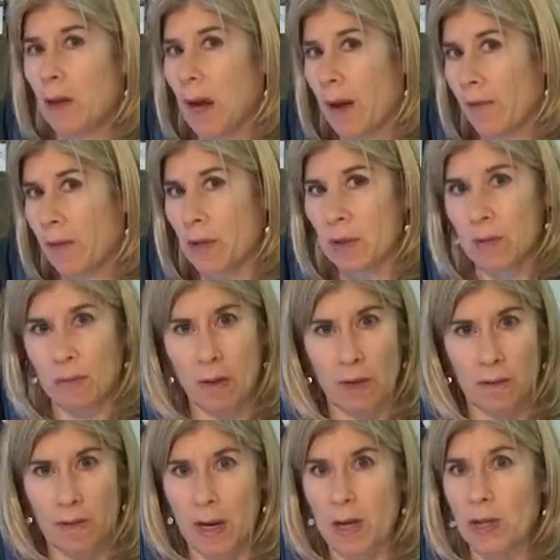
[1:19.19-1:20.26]
office
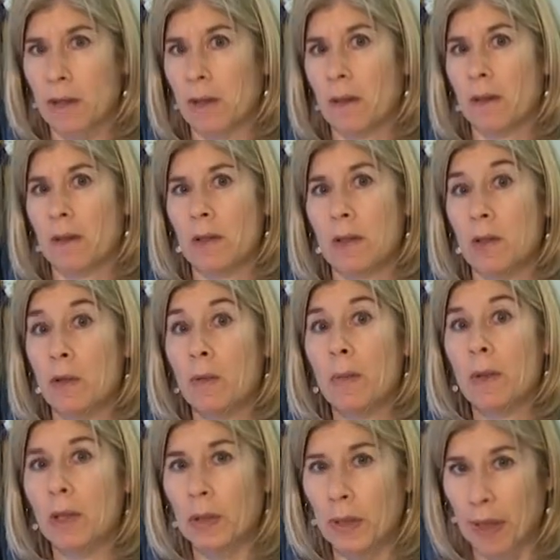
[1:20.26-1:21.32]
renovations, new
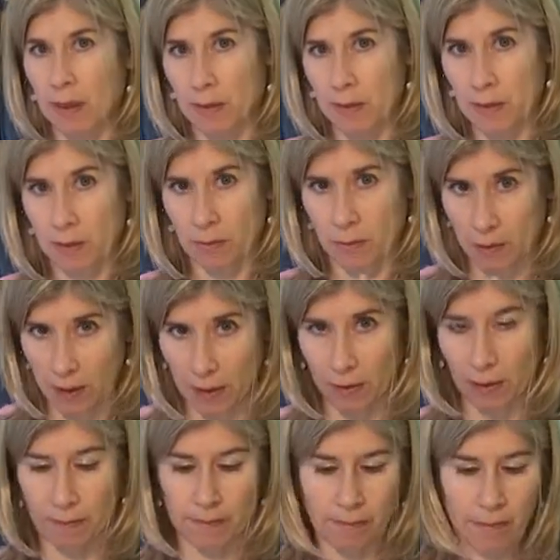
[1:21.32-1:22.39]
buildings,
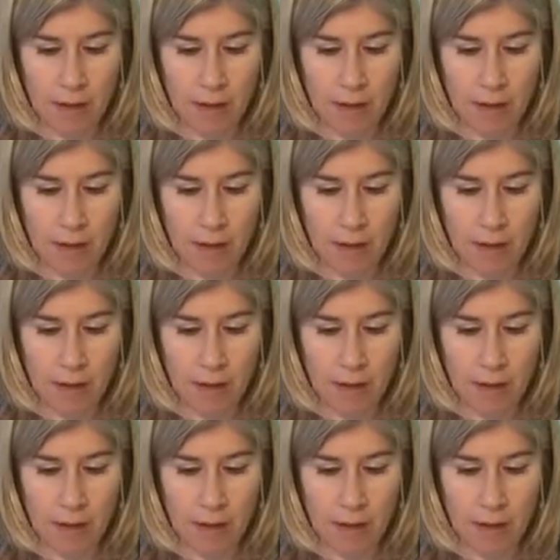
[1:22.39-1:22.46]
whatever,